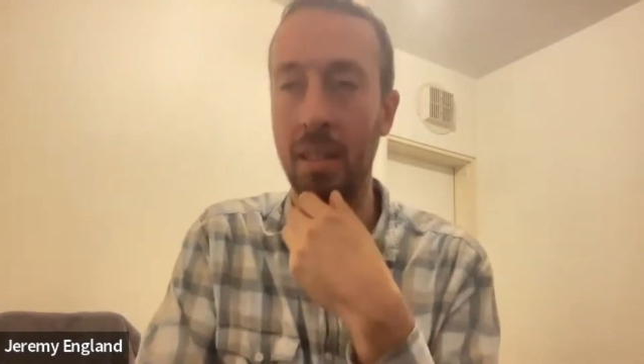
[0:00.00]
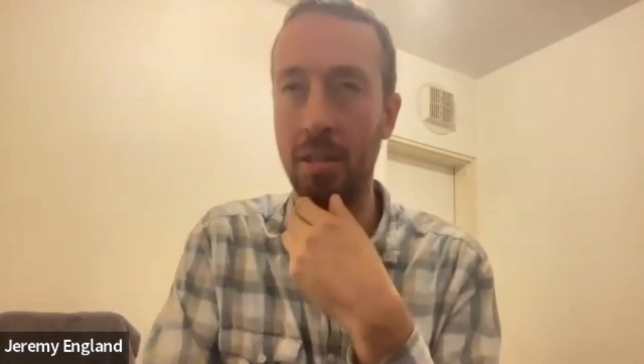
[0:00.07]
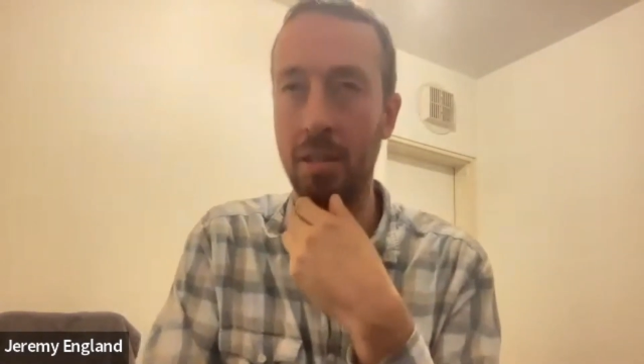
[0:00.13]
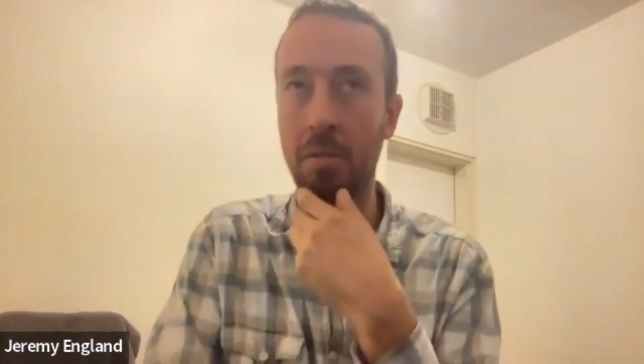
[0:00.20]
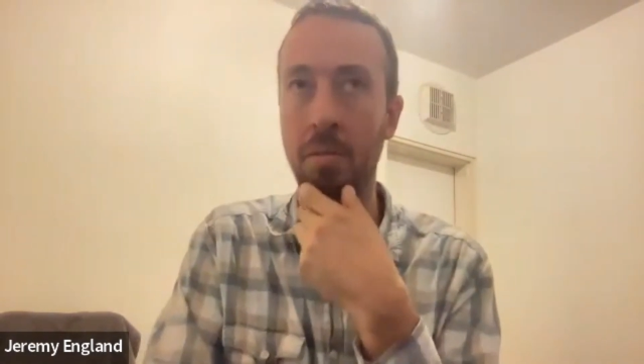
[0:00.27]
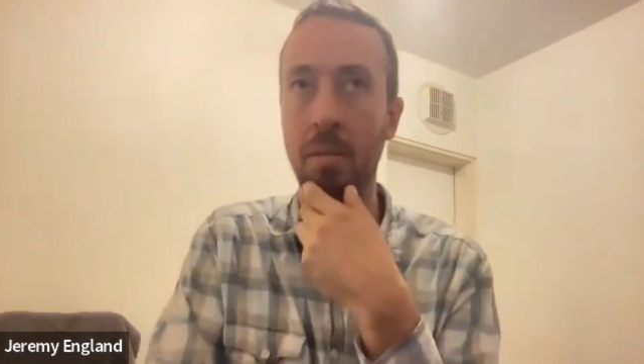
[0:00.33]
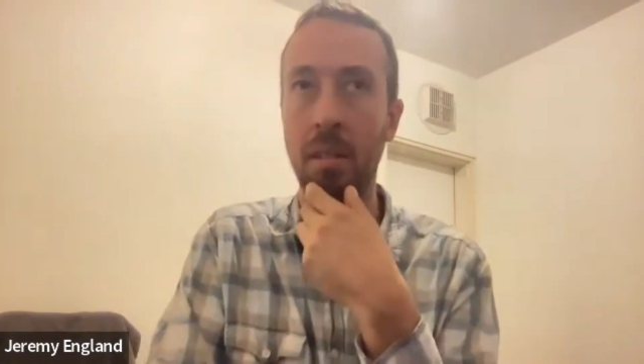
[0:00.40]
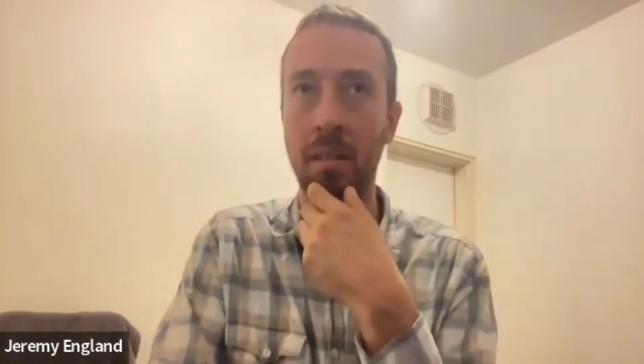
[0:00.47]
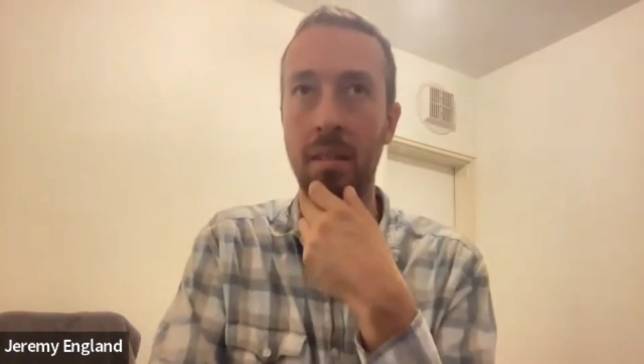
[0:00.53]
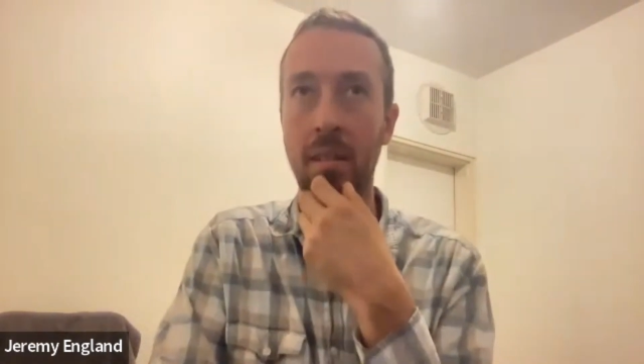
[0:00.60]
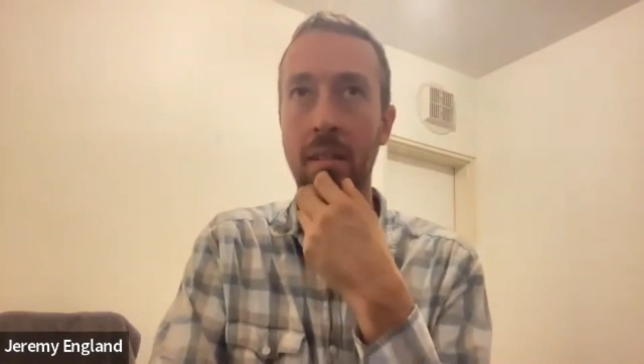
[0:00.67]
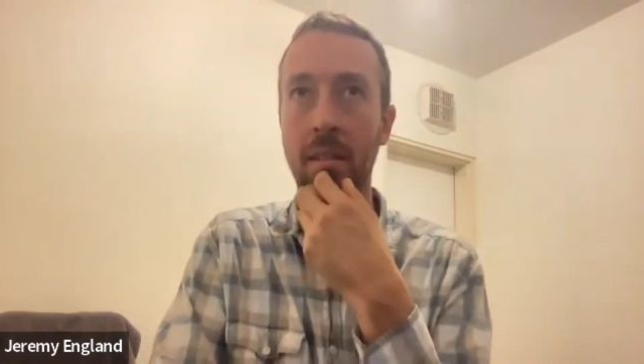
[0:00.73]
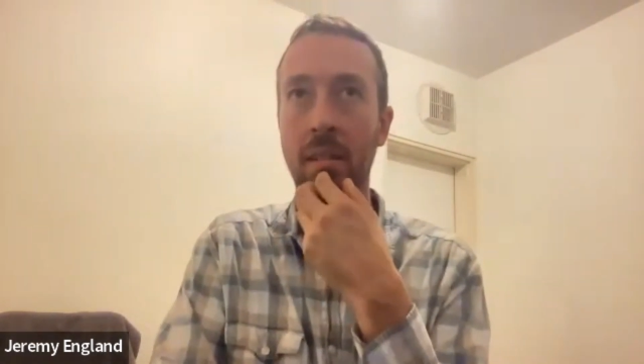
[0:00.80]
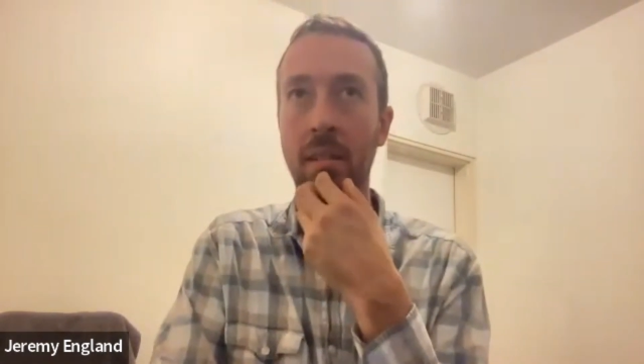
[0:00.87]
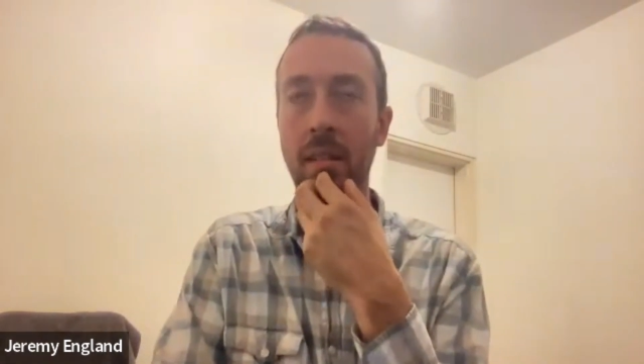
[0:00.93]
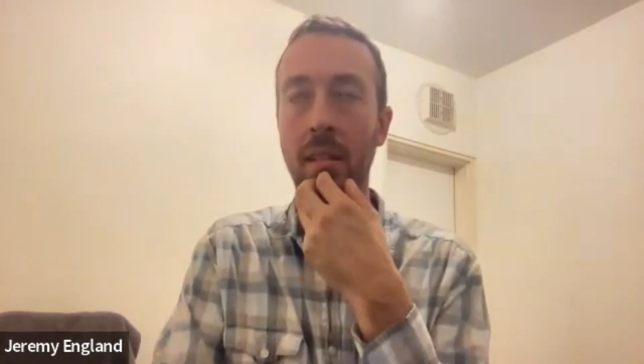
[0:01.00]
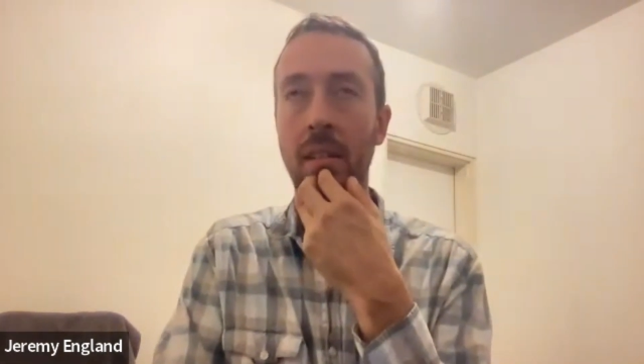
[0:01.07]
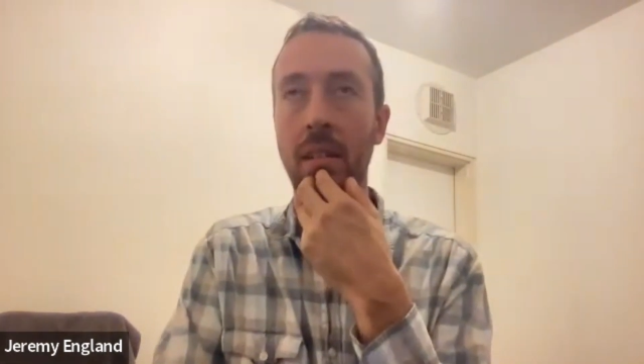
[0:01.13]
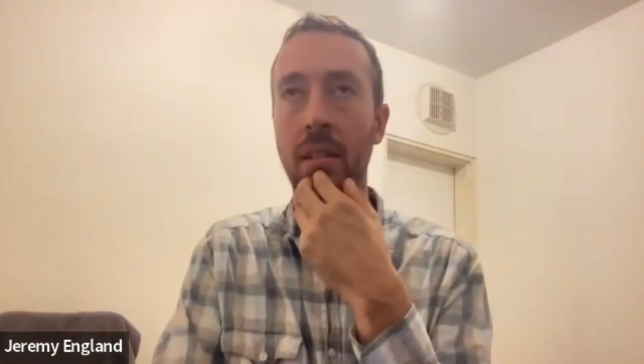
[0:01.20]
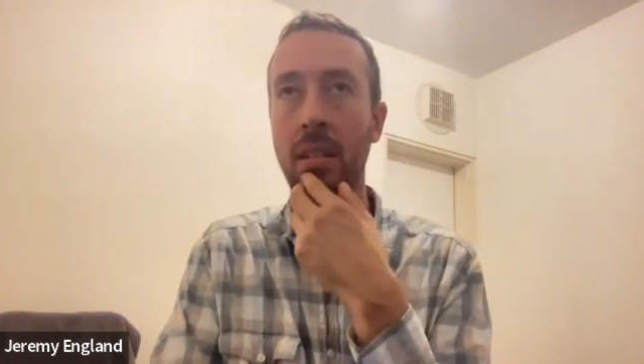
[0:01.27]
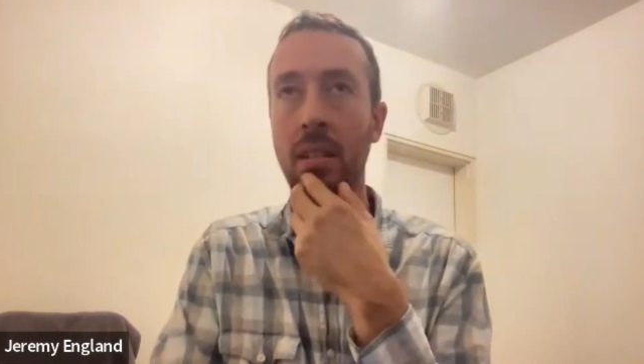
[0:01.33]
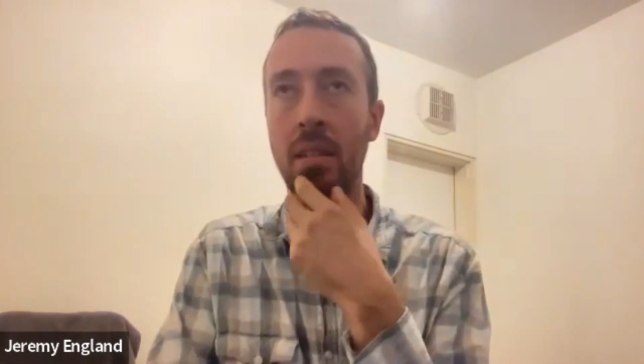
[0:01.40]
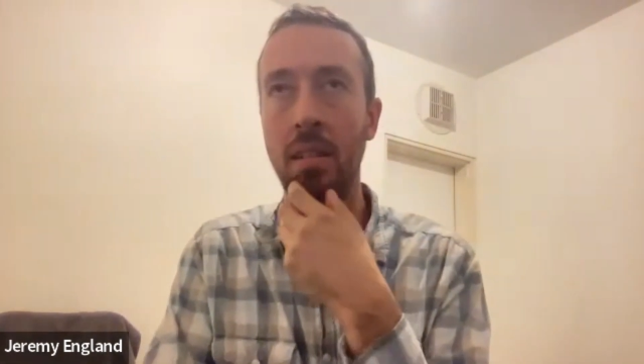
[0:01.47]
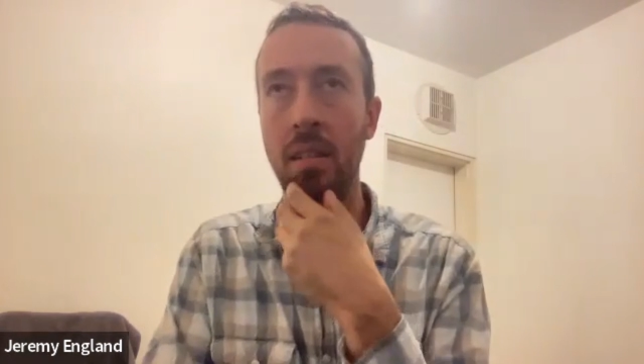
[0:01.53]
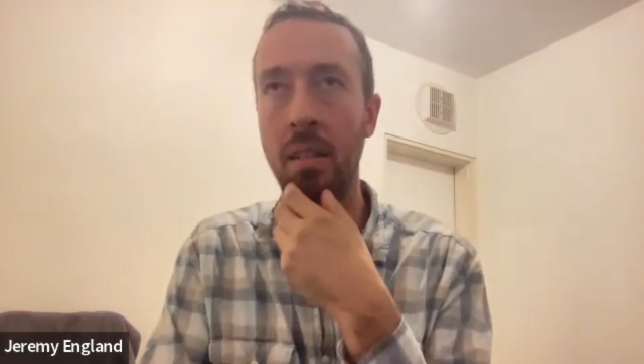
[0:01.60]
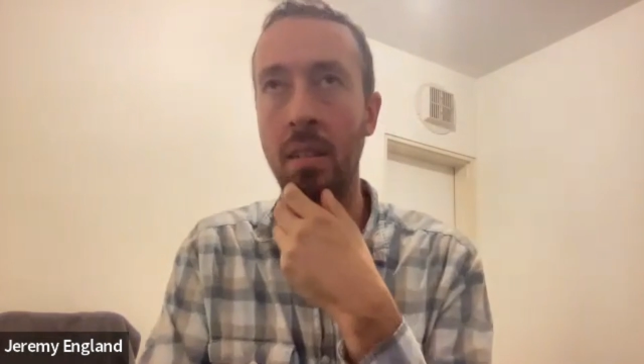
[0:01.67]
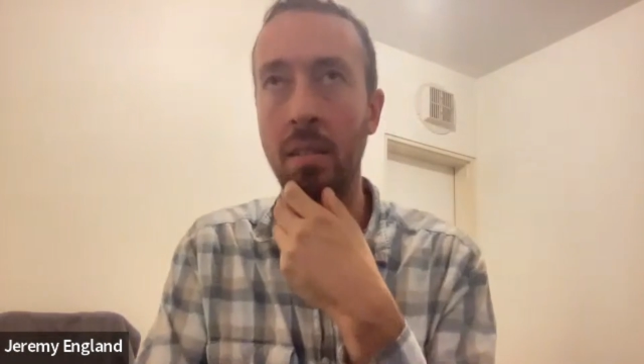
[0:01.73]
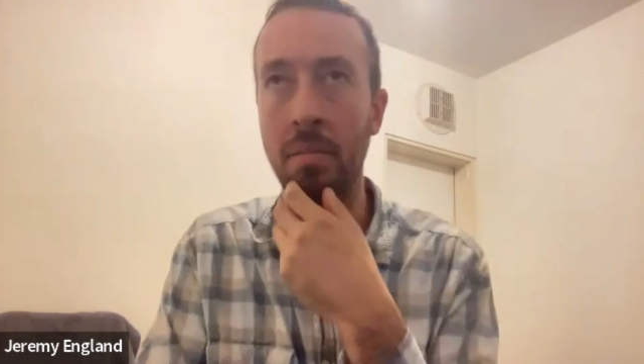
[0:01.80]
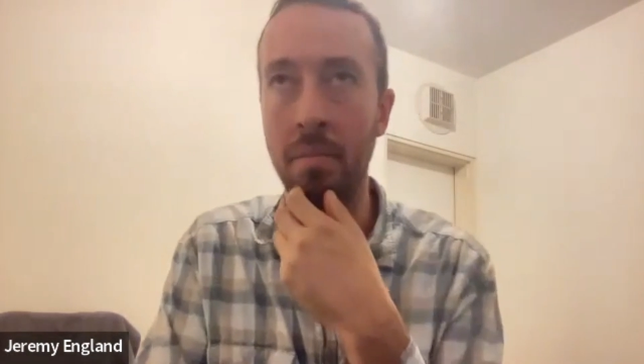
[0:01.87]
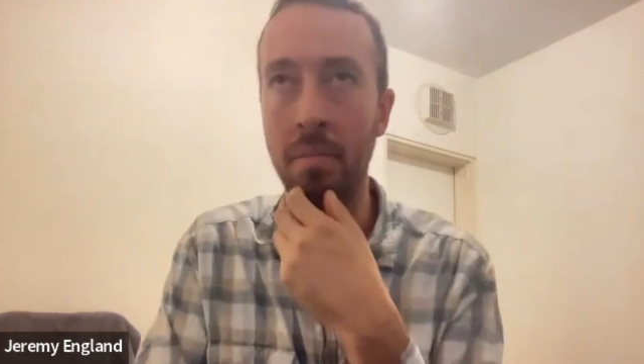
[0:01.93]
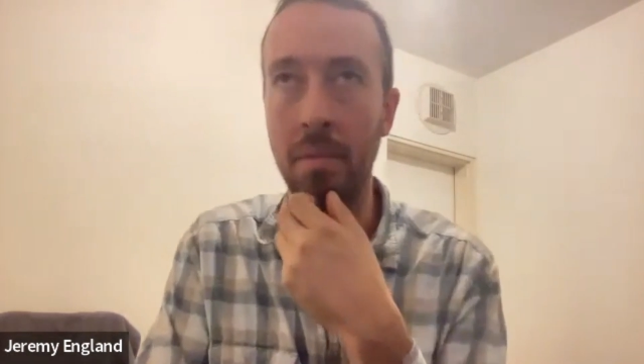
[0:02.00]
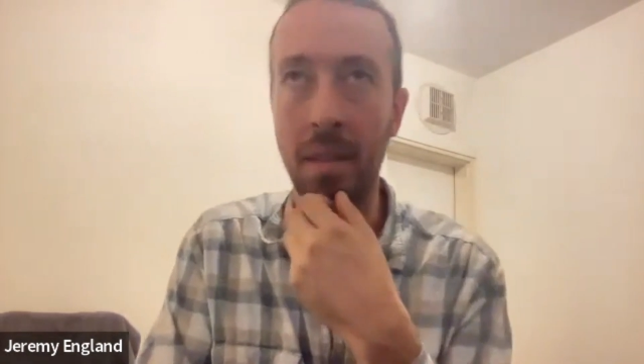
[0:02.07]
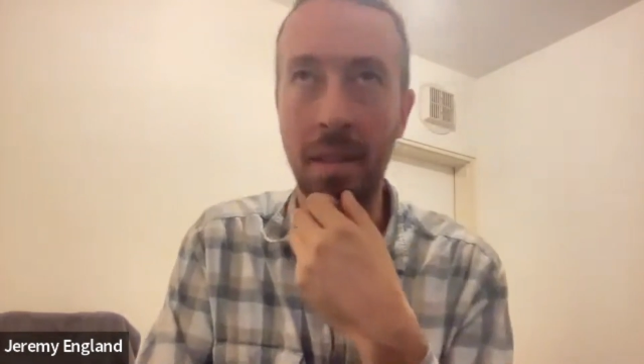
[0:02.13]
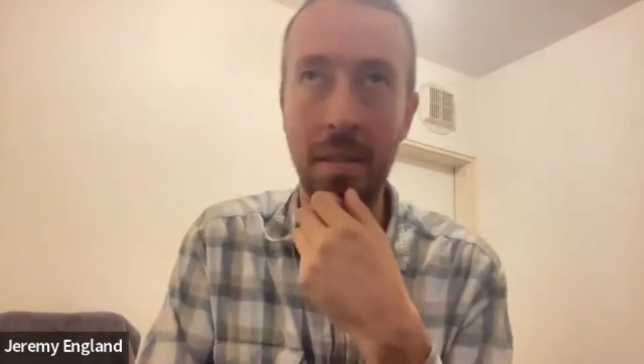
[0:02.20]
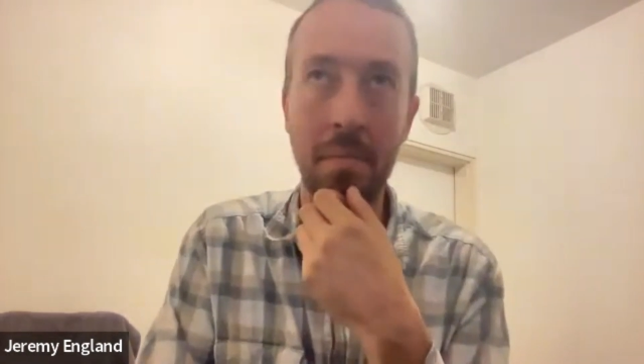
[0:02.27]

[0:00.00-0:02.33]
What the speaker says: history that